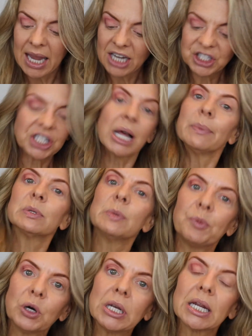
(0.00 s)
just helps me
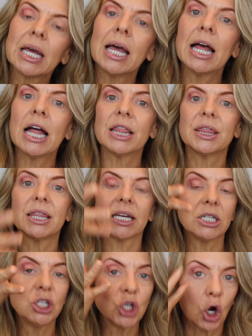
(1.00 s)
put
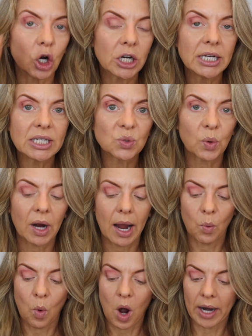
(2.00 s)
the darkness where I
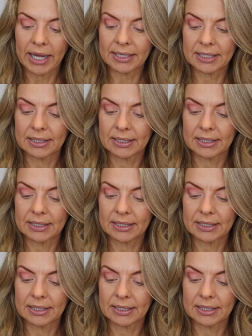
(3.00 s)
want it.